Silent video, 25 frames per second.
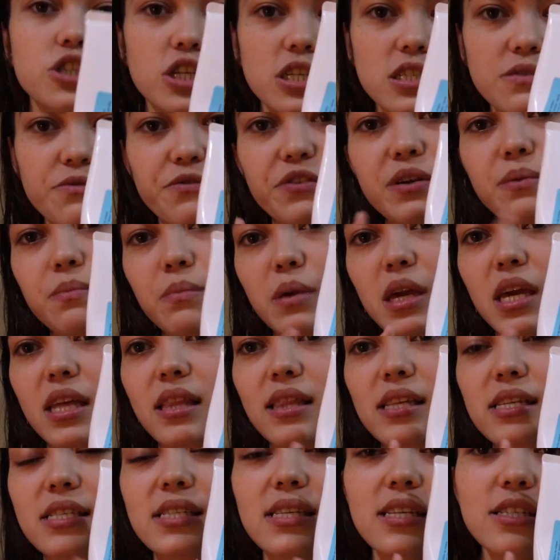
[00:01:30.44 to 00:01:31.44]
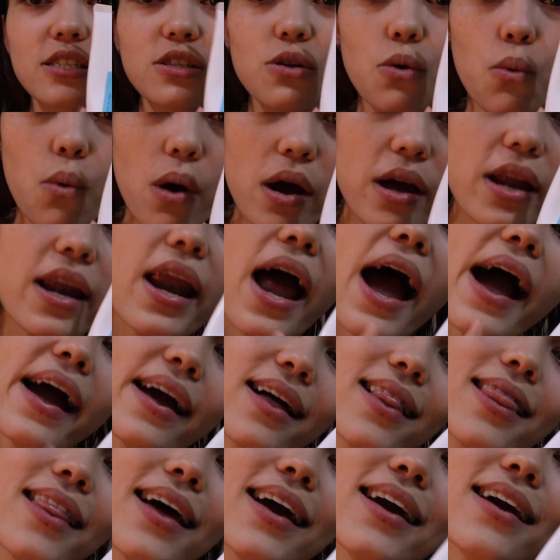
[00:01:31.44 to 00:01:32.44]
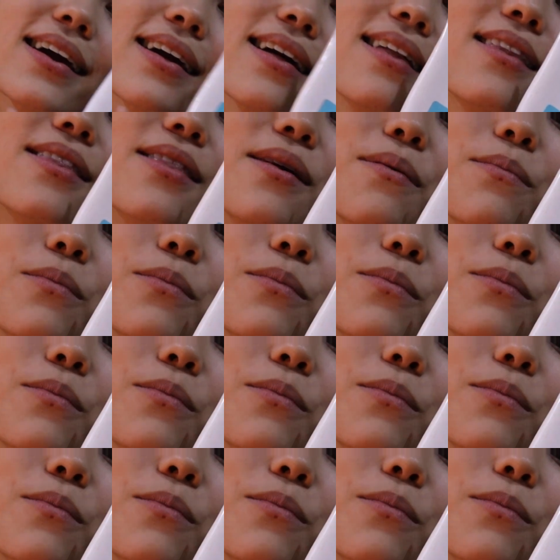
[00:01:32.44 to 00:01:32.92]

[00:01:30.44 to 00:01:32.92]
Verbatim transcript: just for me, this is the one I like the